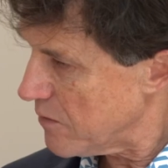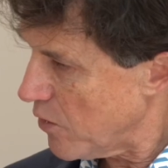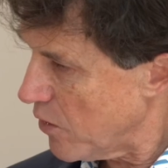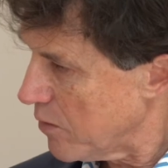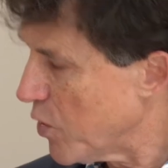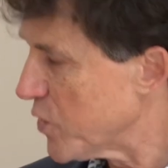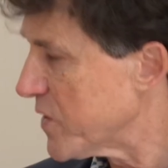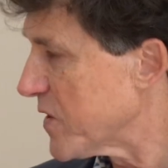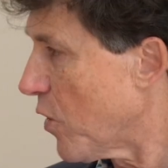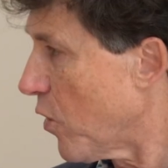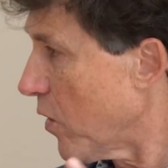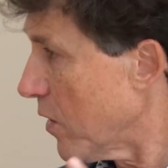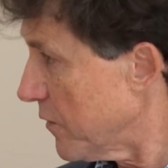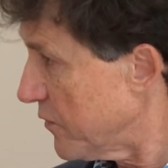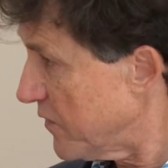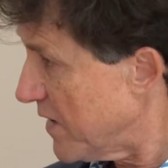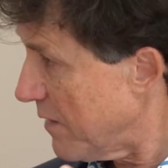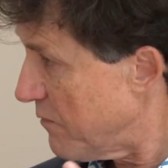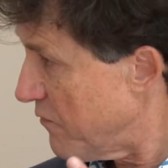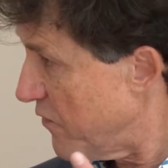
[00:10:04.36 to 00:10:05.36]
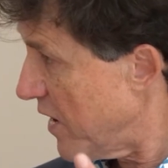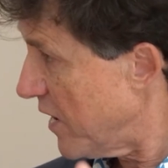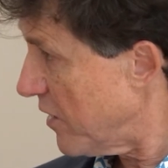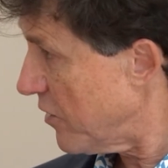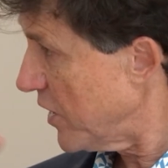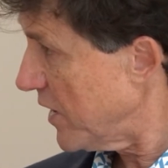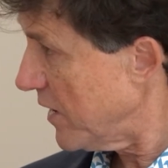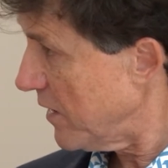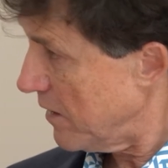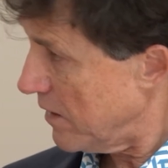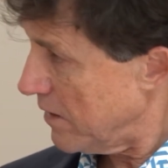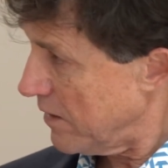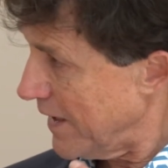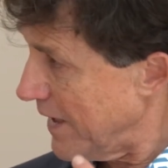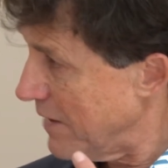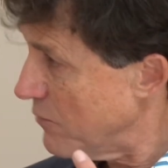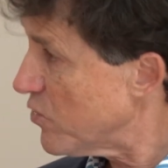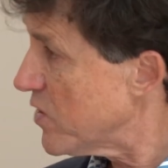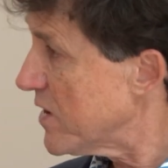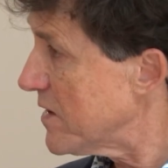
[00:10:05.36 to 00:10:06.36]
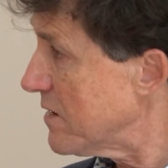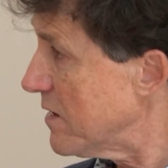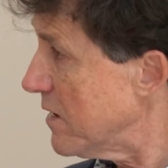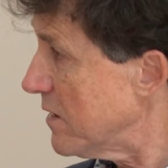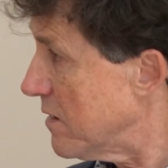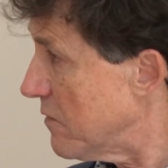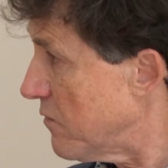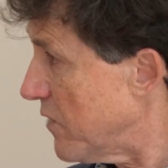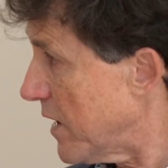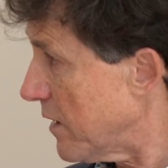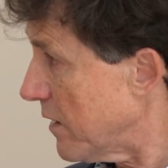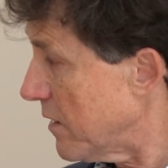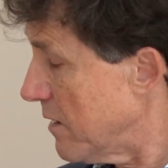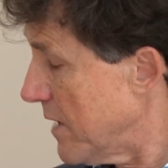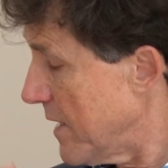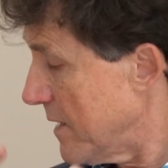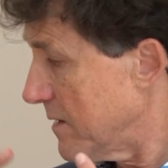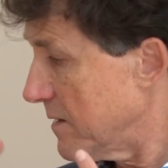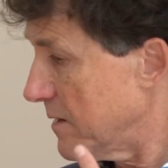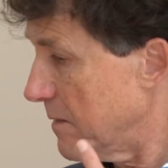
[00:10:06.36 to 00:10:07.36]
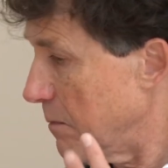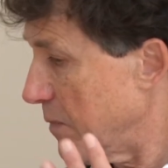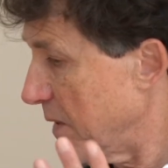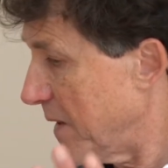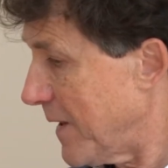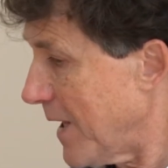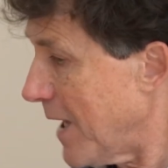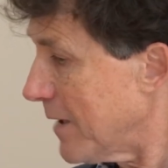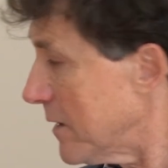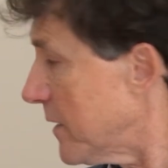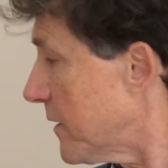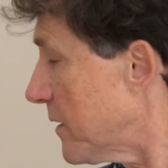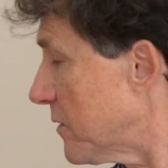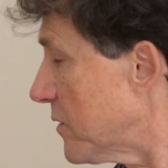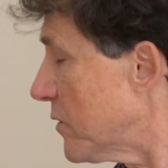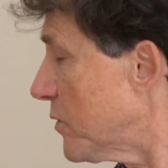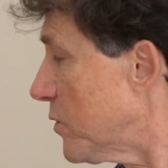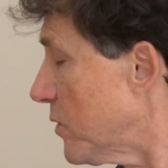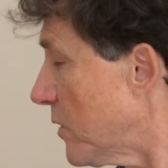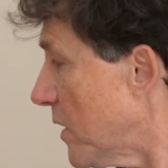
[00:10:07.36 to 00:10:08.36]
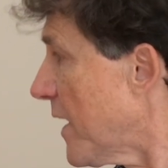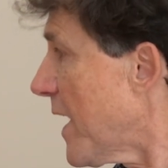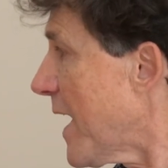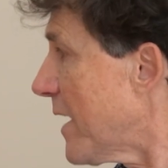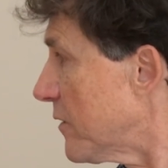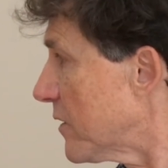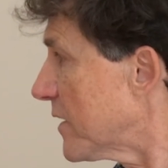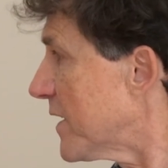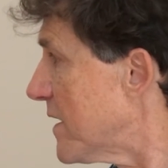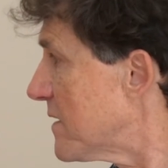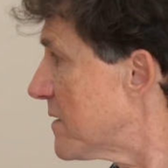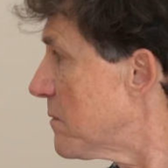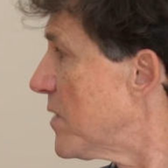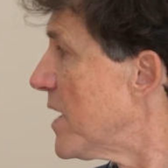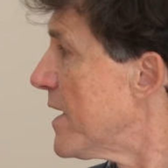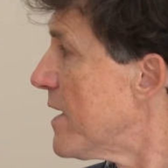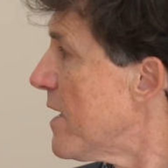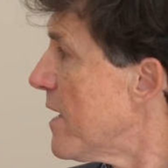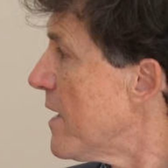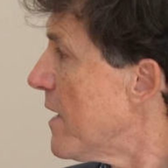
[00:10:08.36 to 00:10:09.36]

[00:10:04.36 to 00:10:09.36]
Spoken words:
almost all of them very interested and very sympathetic to anarchism.